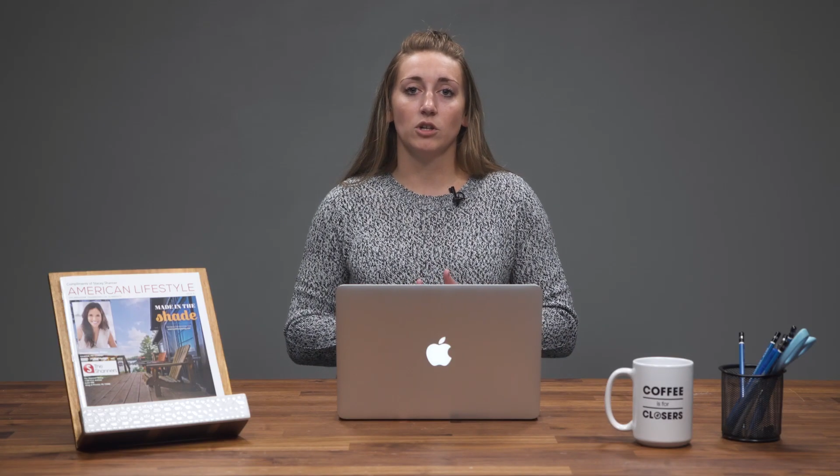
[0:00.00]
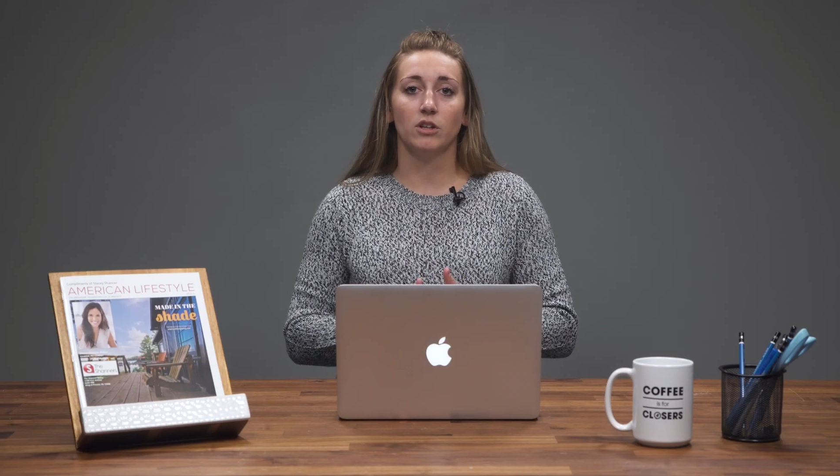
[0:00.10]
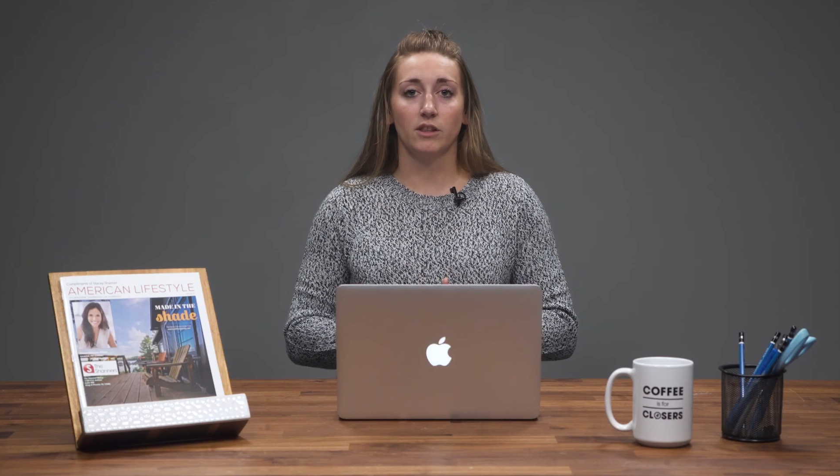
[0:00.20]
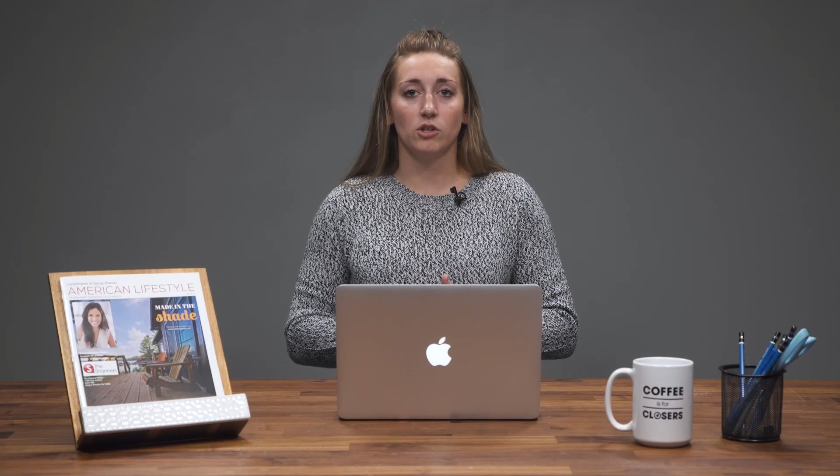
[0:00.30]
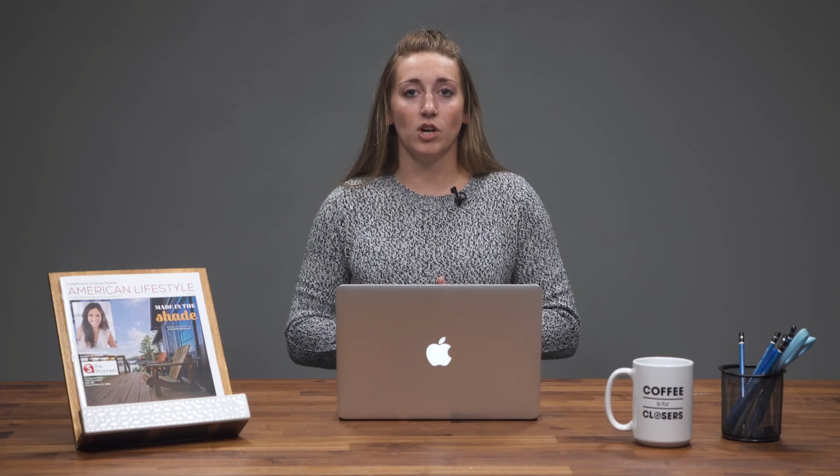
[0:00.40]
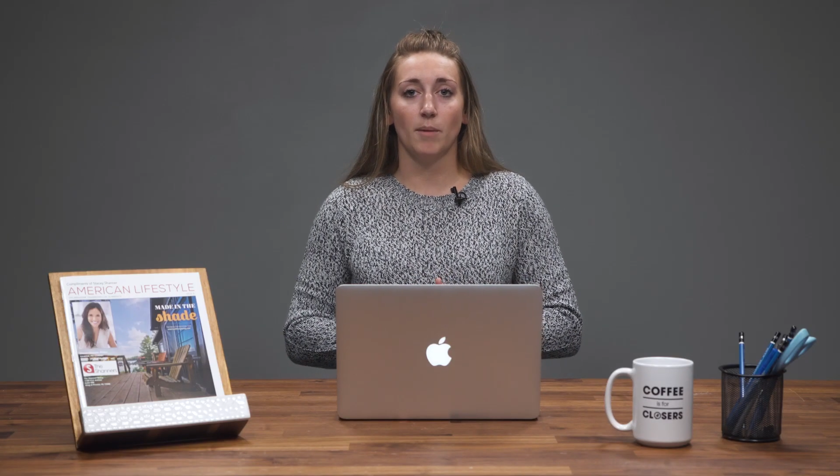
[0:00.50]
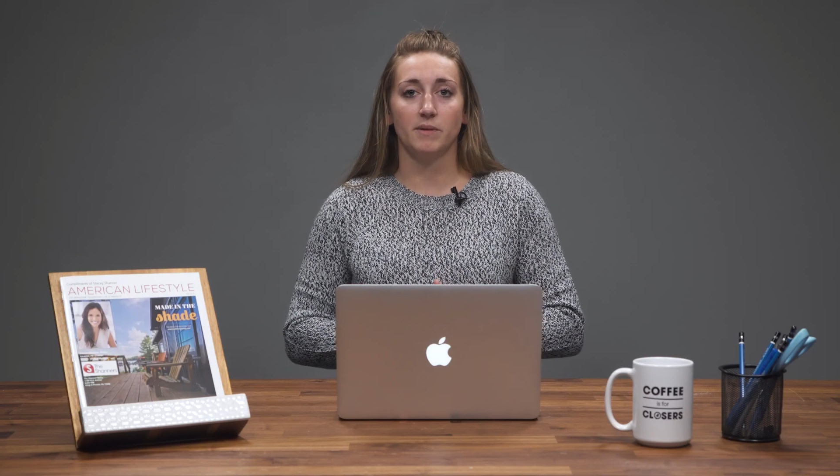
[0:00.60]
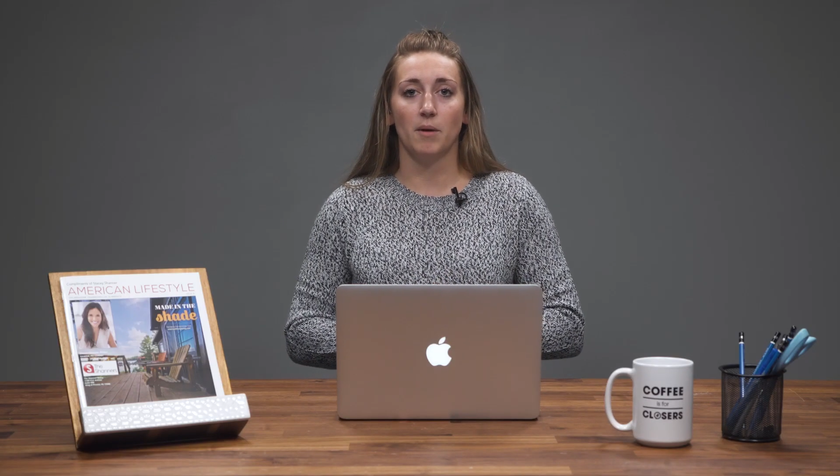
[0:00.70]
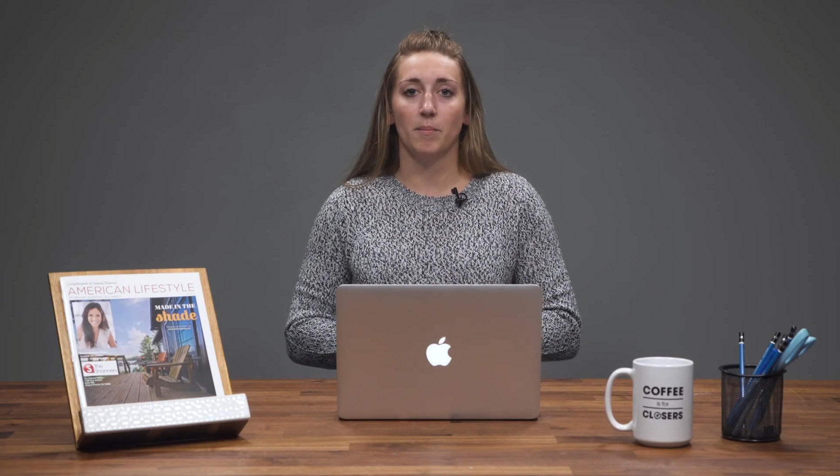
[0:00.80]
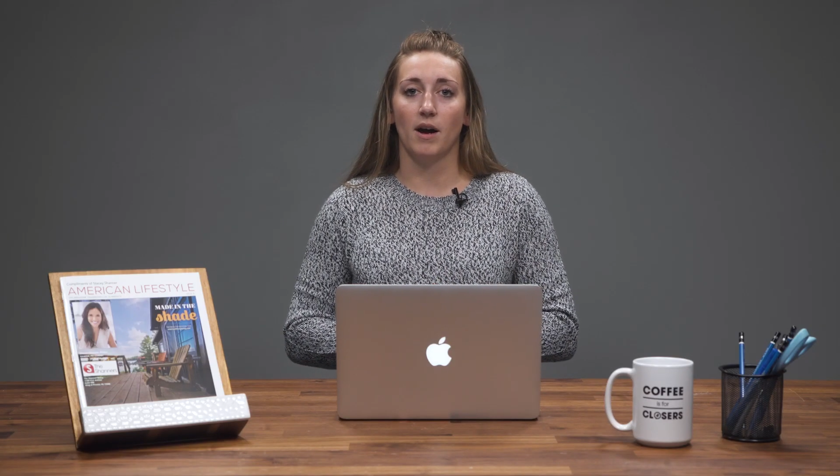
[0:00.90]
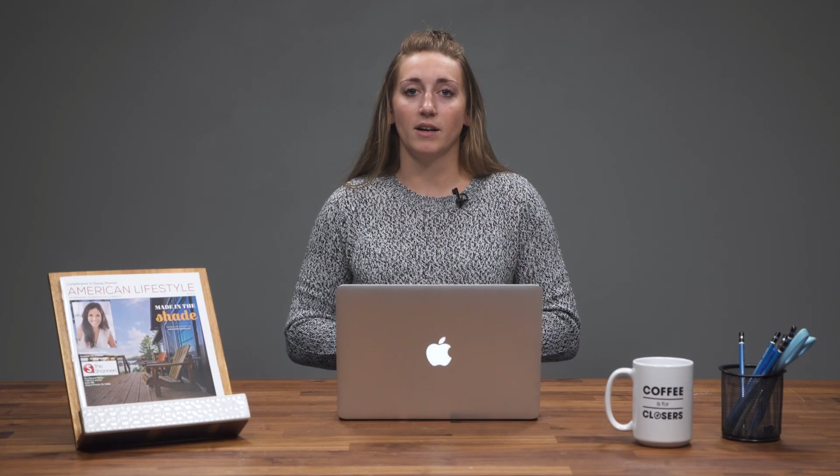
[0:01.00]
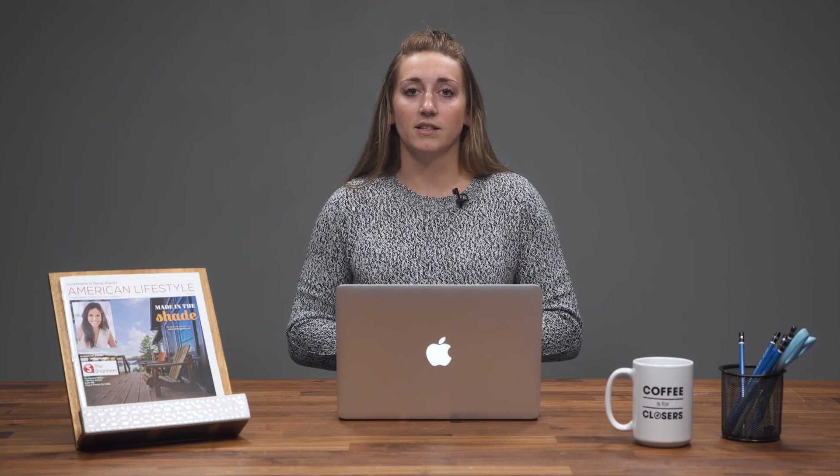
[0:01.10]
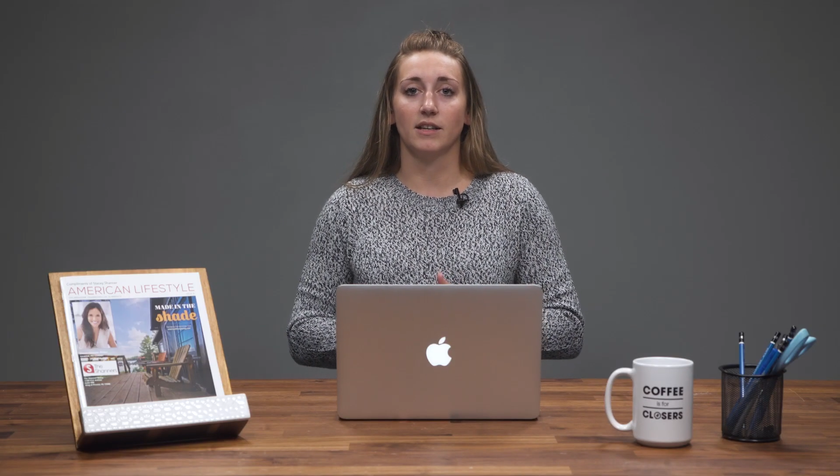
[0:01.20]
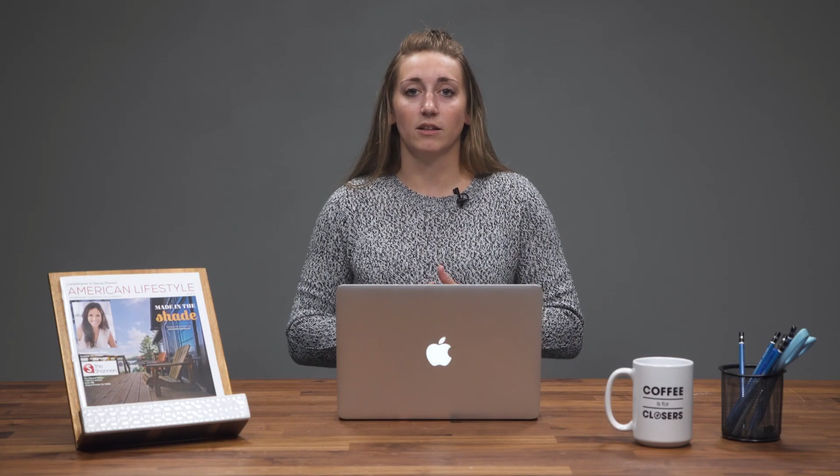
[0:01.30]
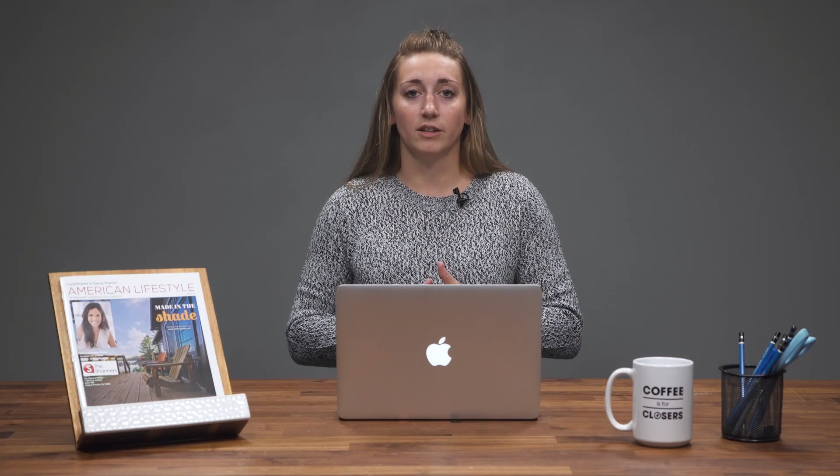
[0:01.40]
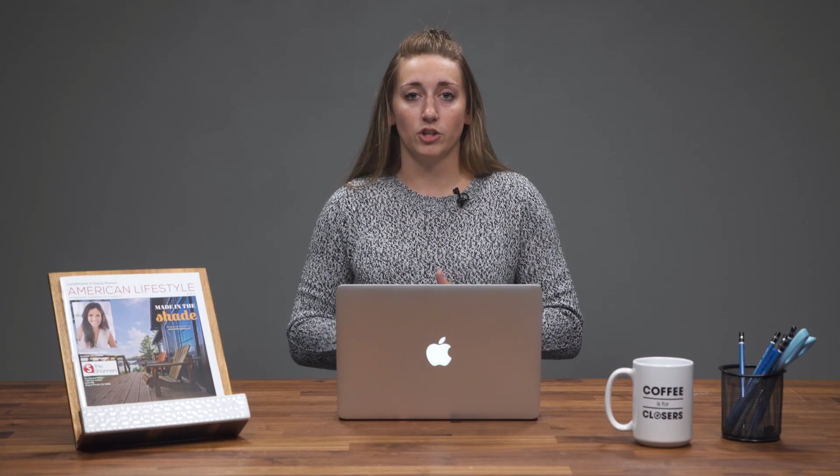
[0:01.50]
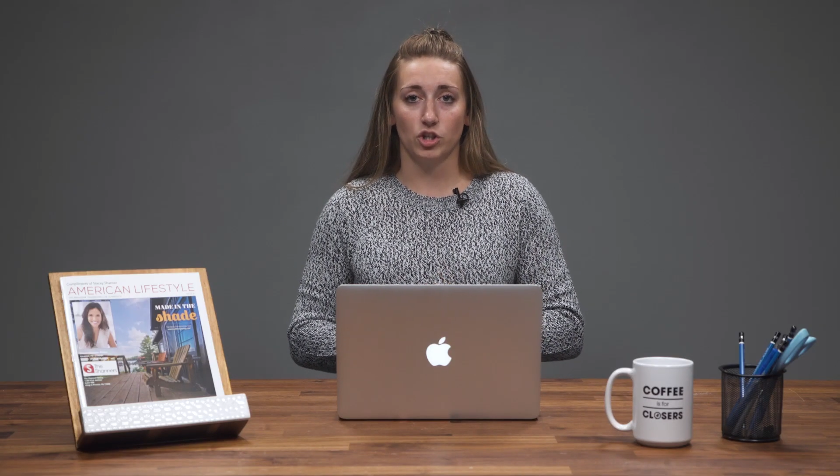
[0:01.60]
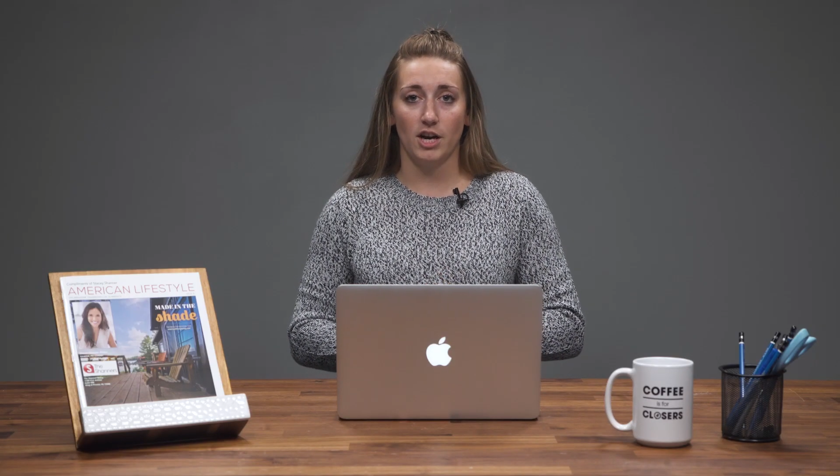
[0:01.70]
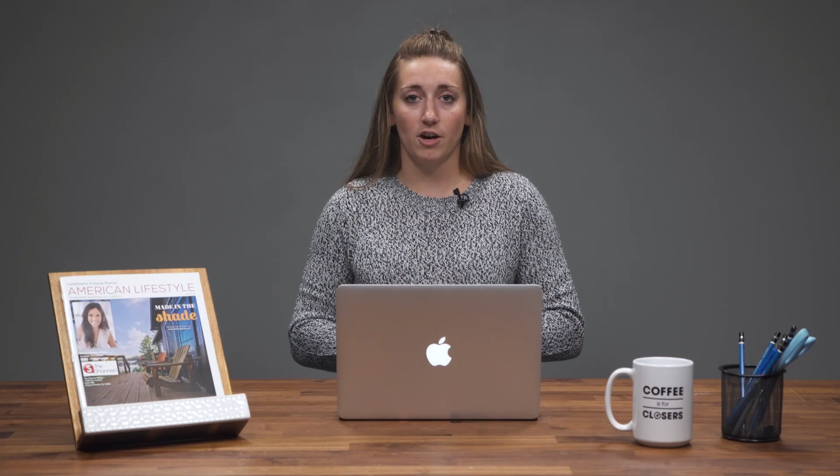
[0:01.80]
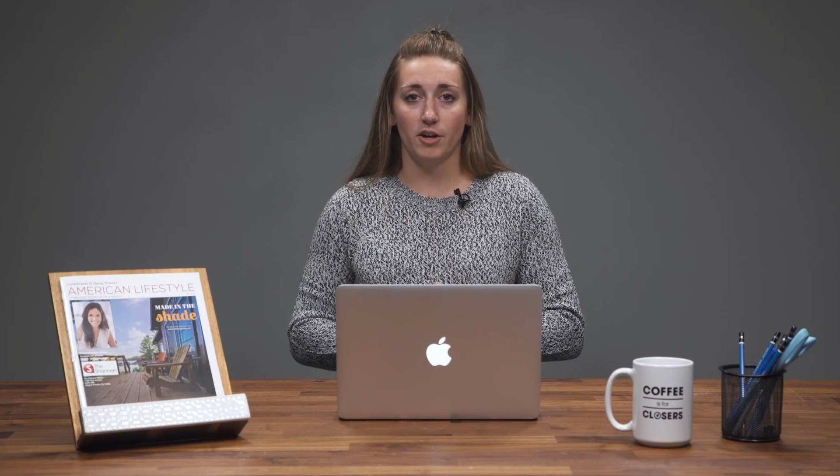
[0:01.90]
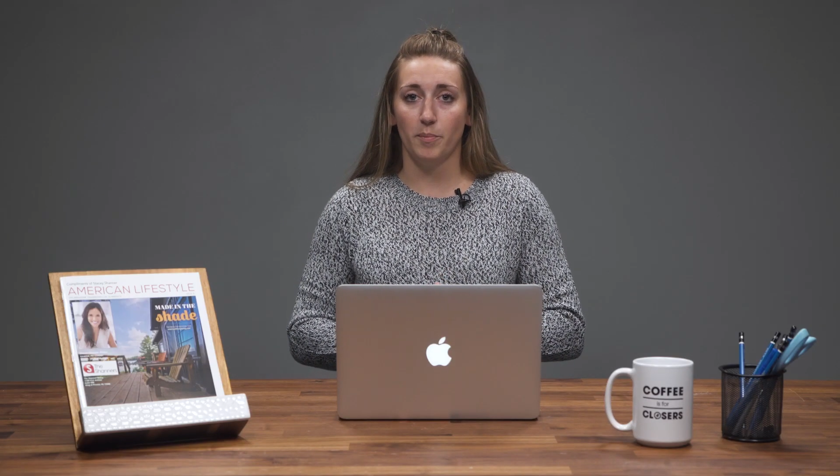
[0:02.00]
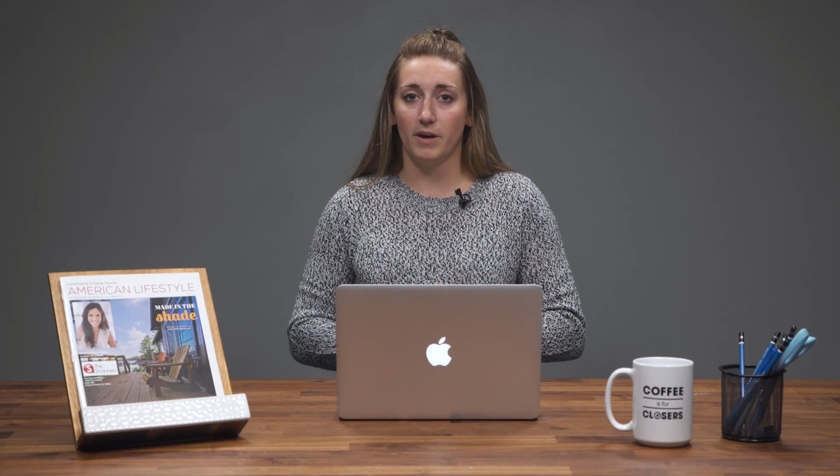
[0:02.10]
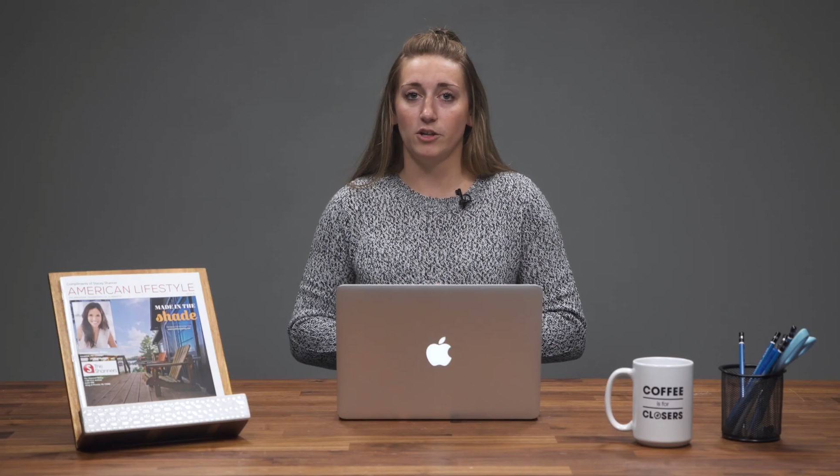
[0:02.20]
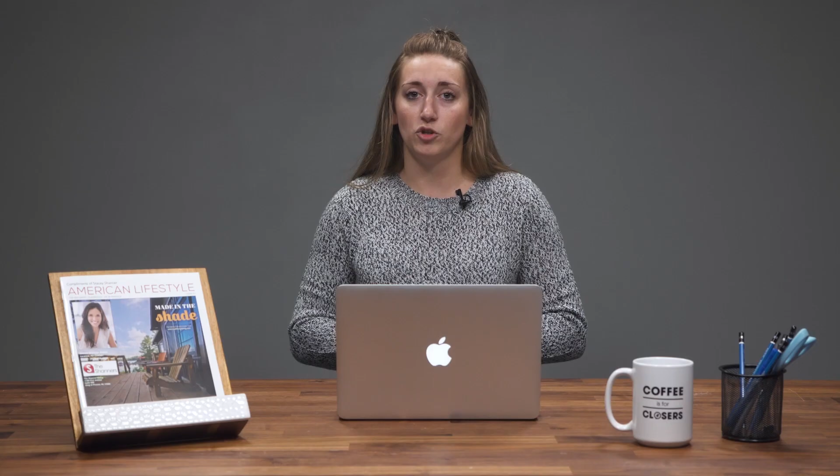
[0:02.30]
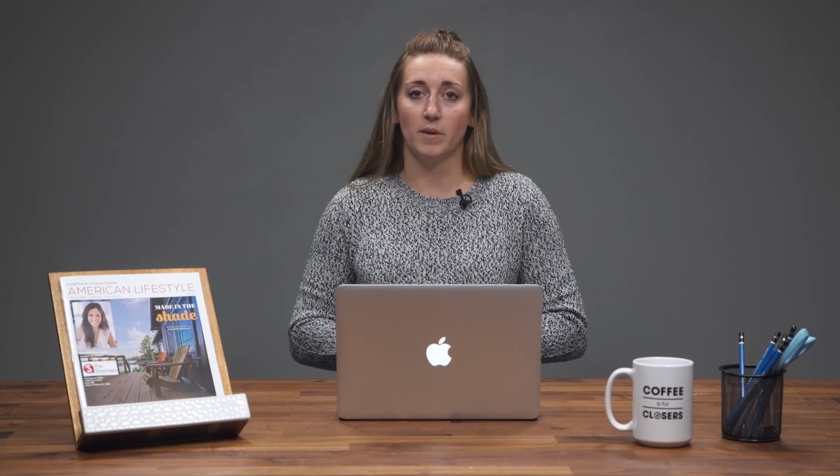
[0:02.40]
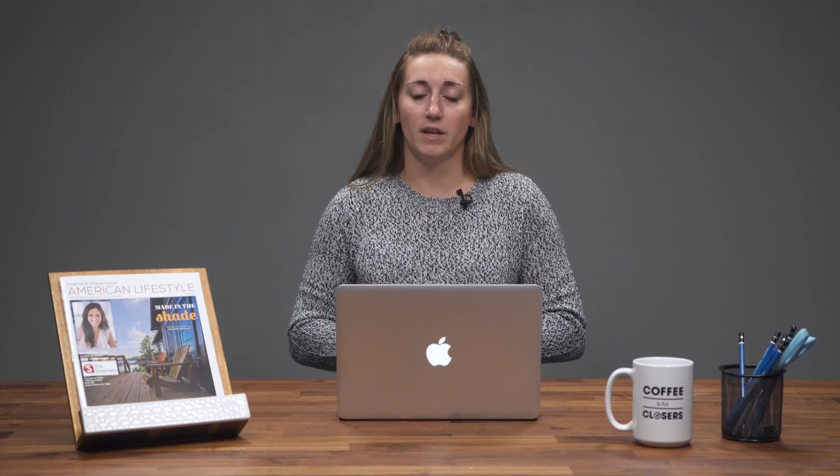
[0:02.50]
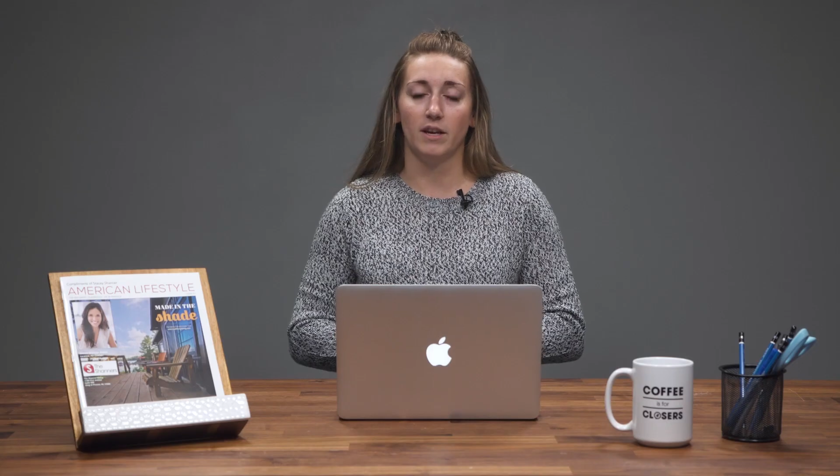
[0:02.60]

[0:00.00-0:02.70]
click the drop-down box, then click Share on a page you